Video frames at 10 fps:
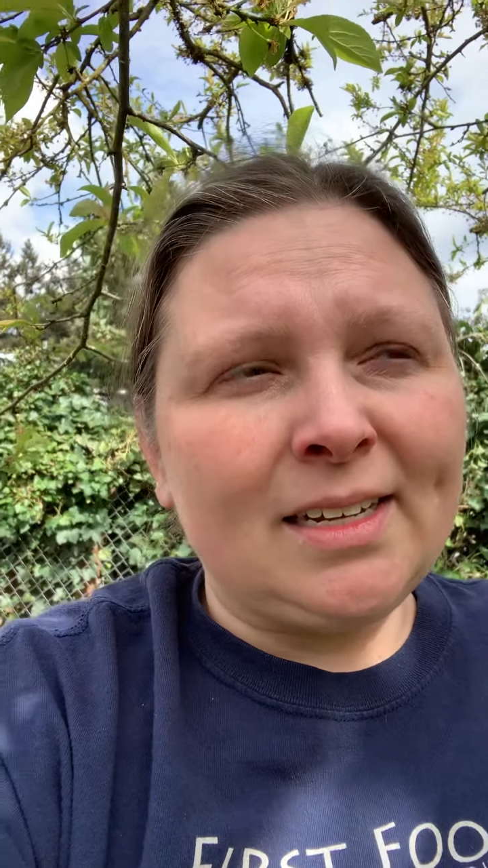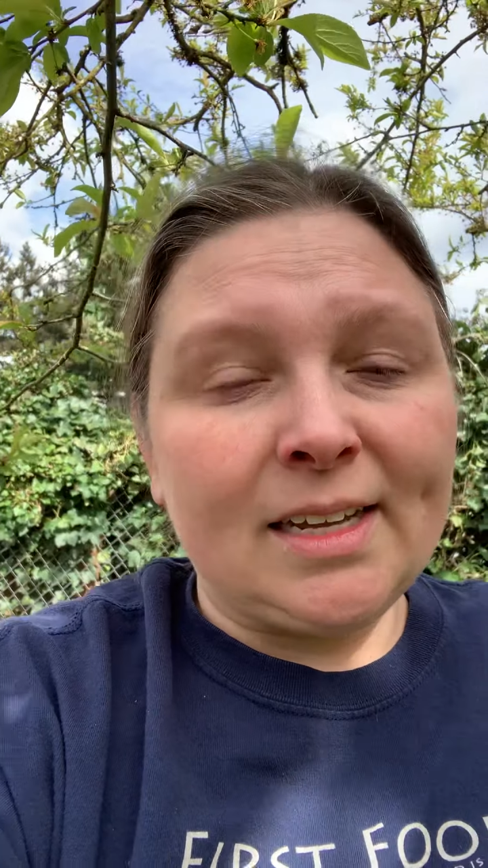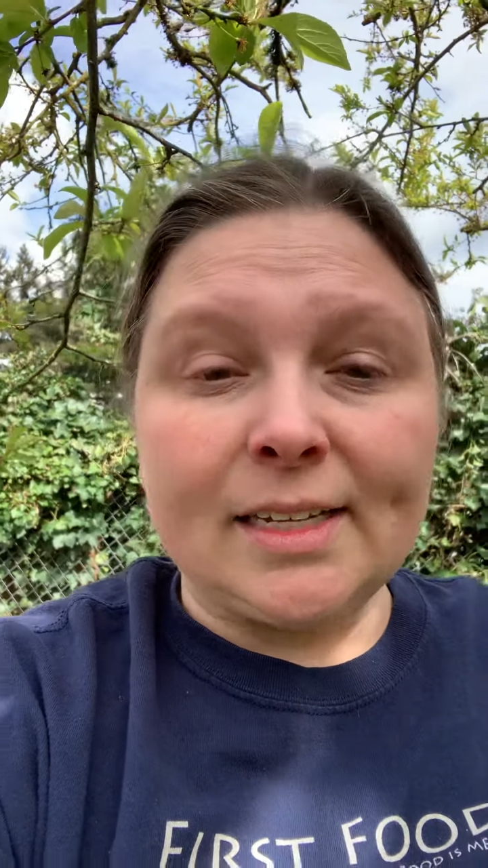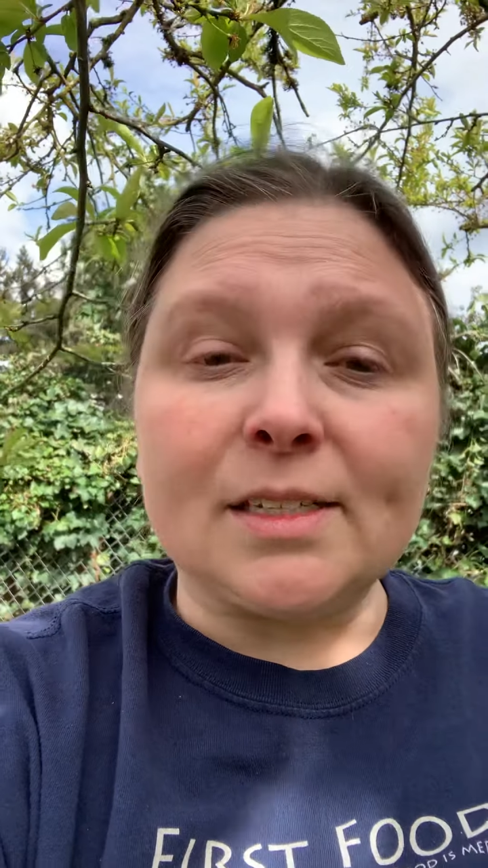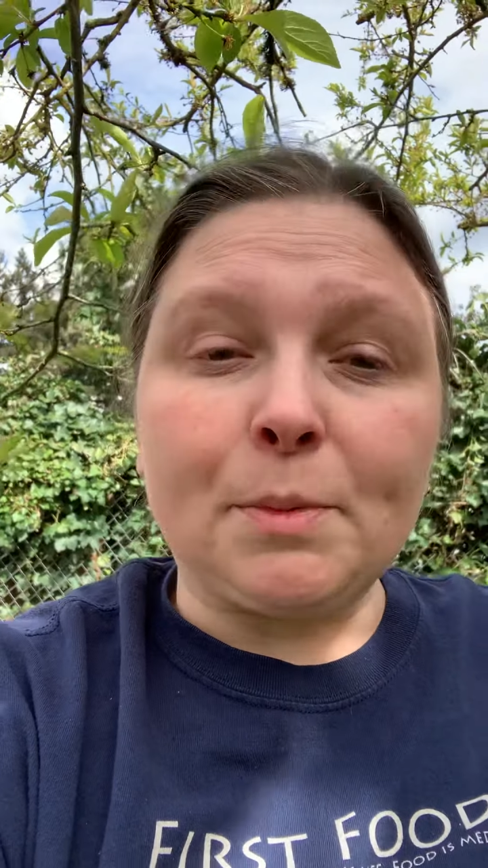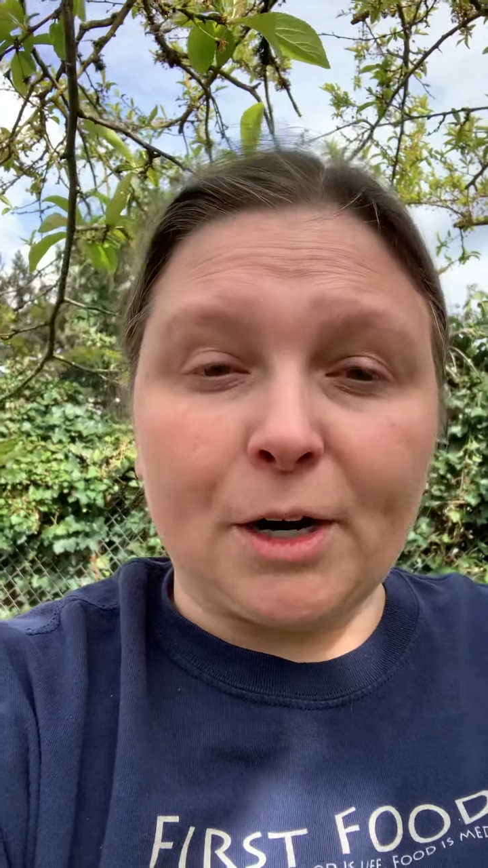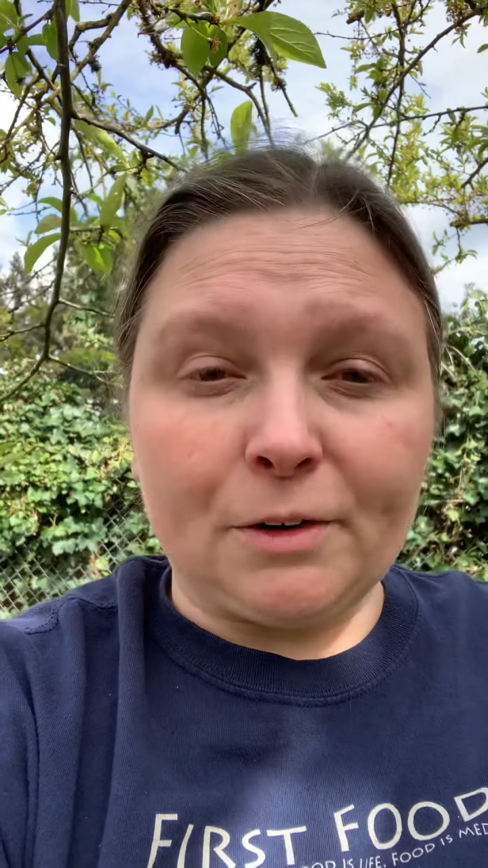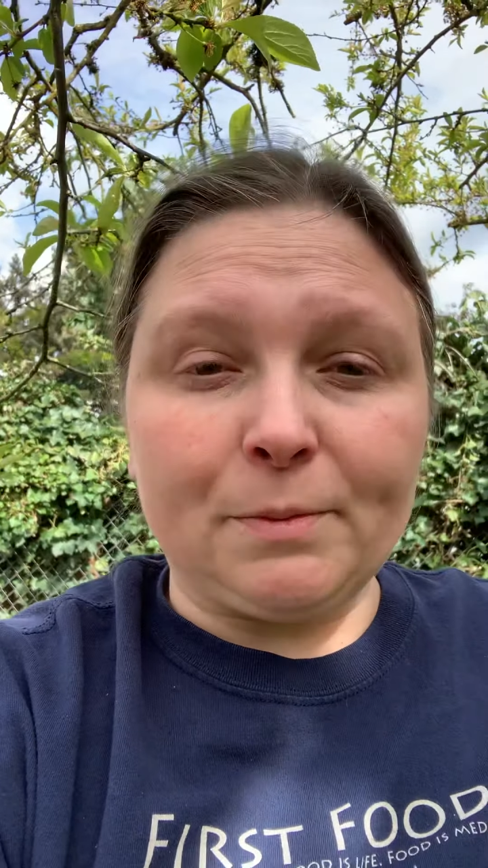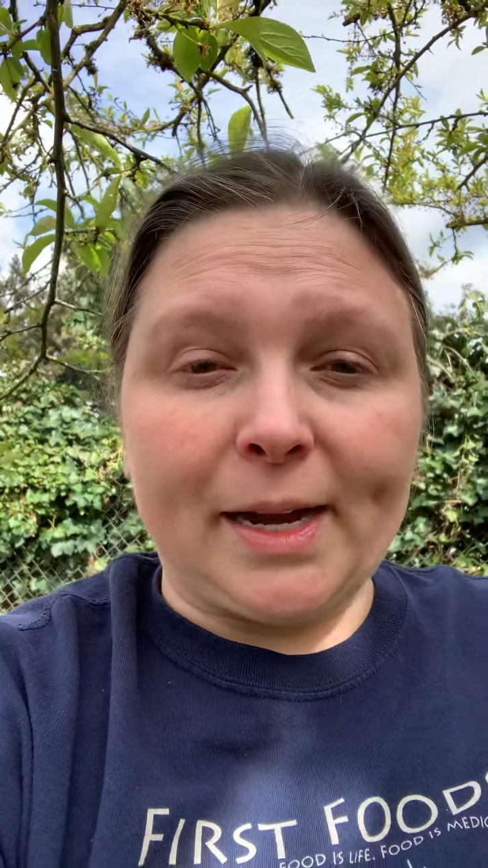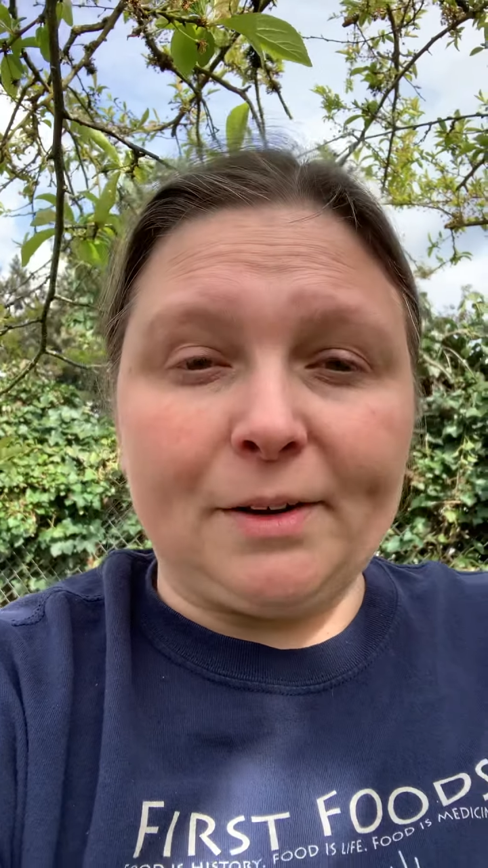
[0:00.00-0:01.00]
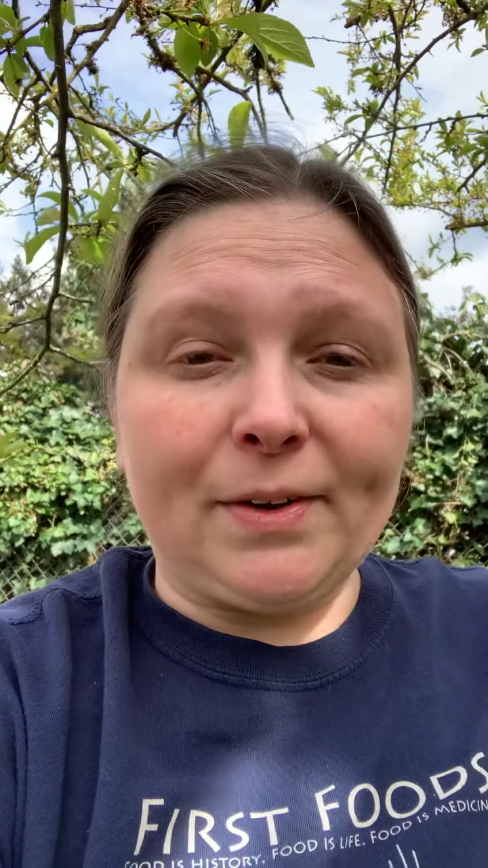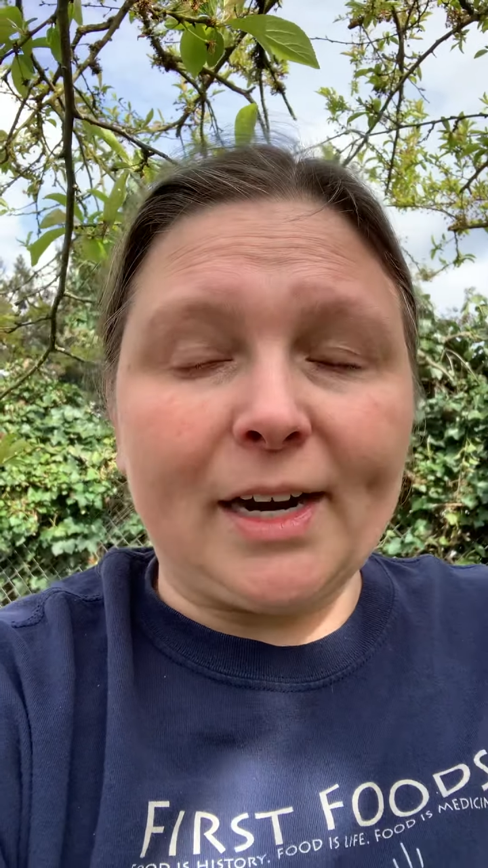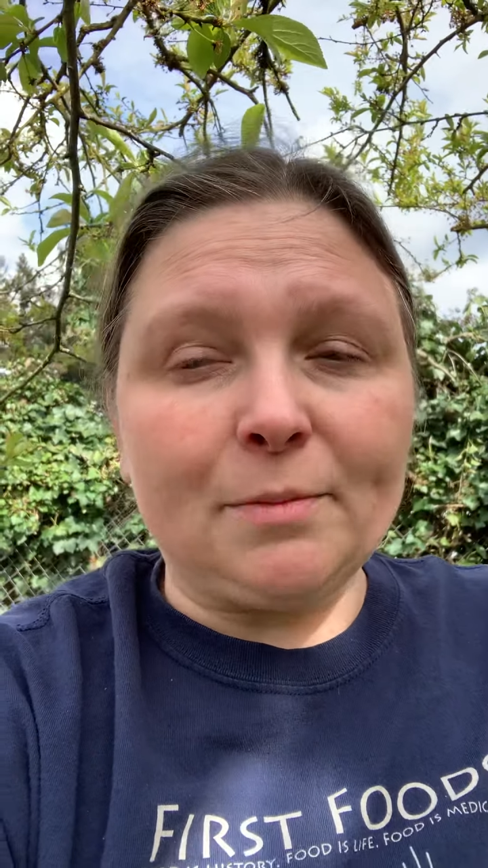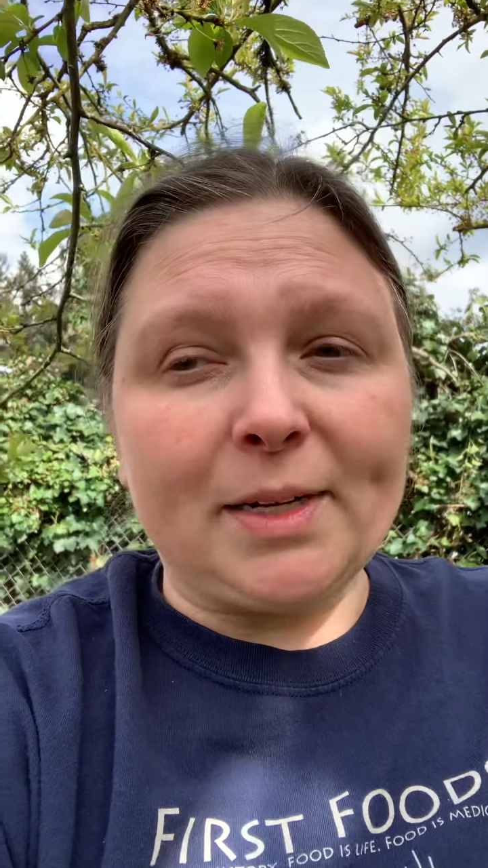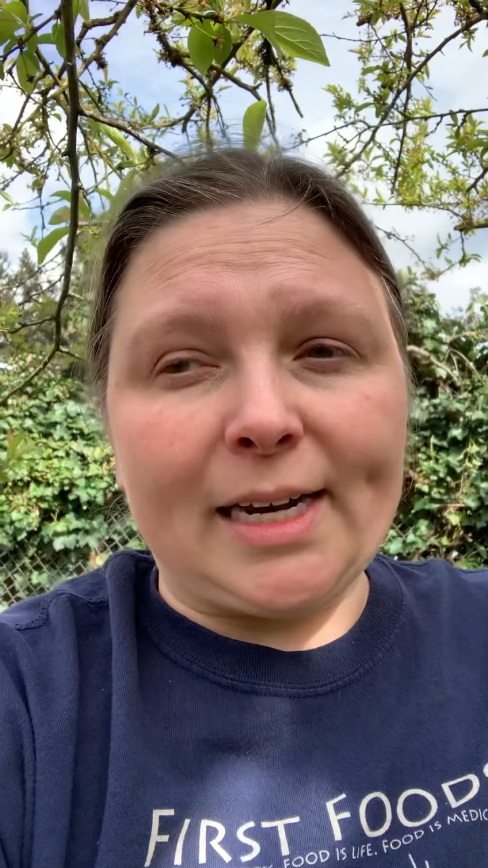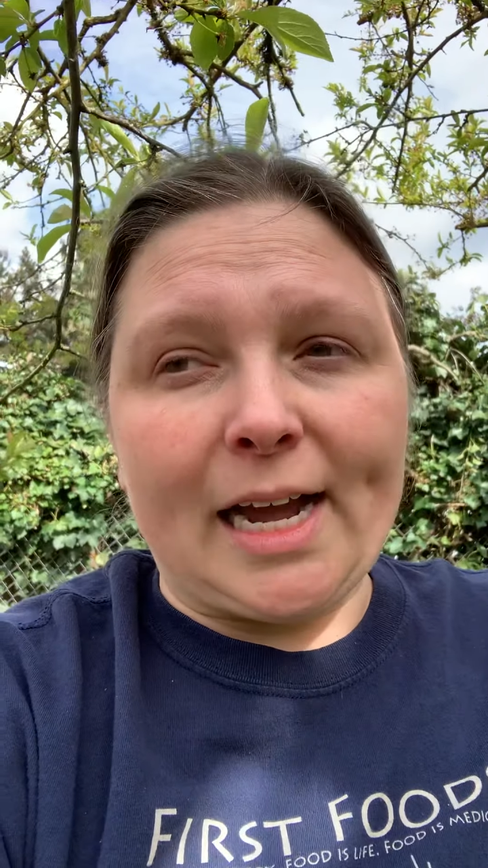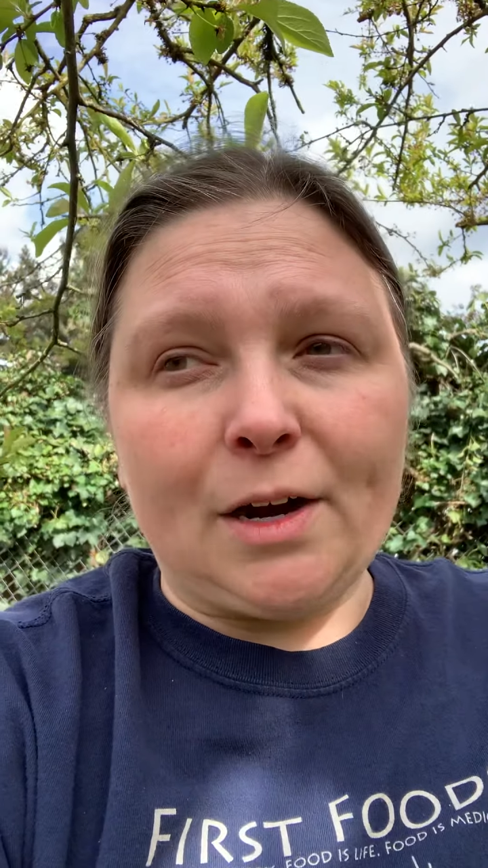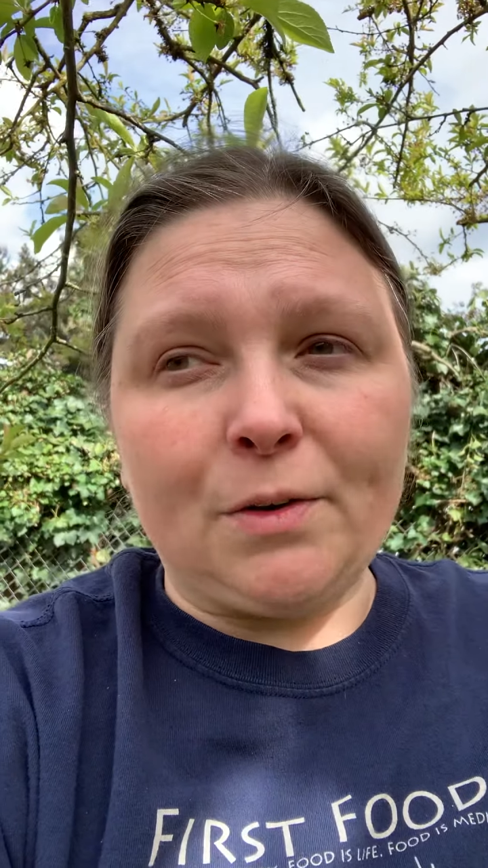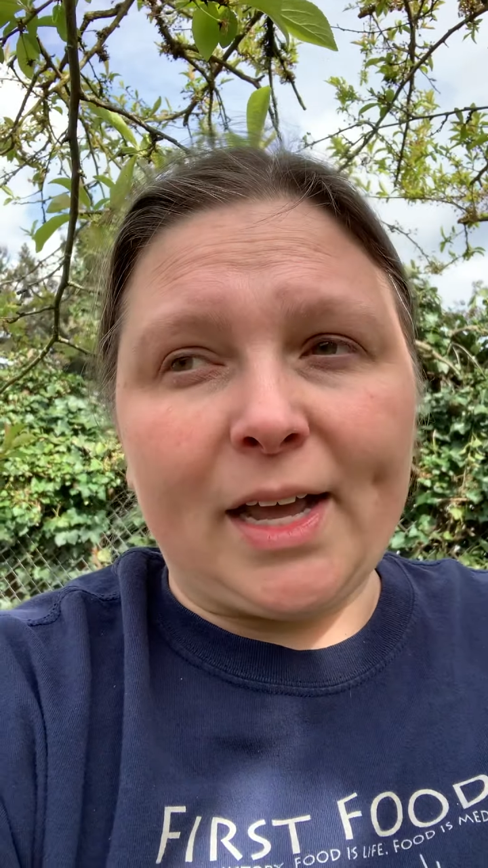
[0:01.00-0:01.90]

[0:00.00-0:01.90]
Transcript: it's a part of my environment now,